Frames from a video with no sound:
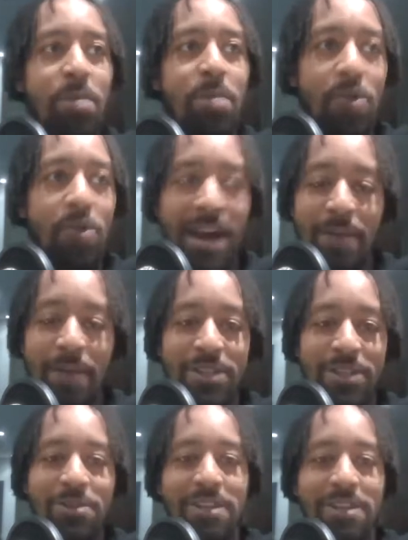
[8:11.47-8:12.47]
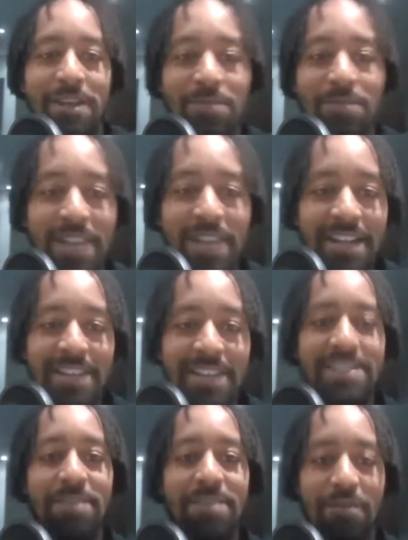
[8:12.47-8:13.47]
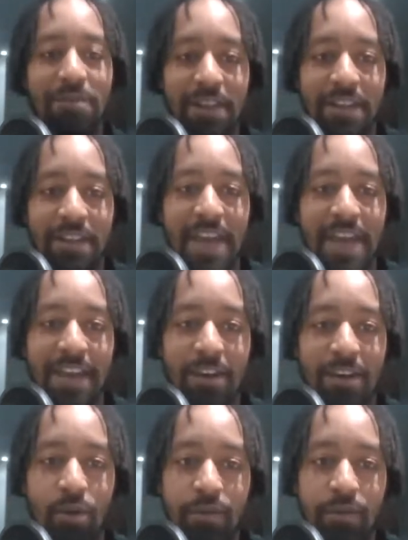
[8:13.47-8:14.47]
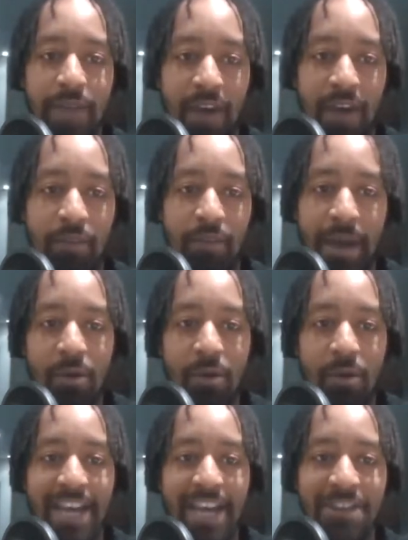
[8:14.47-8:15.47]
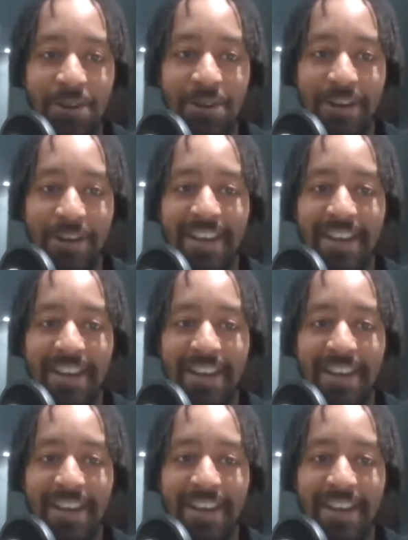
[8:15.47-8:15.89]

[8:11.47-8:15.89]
I brought that up is because Dean didn't seem to think that goal from Gareth Bale was that good.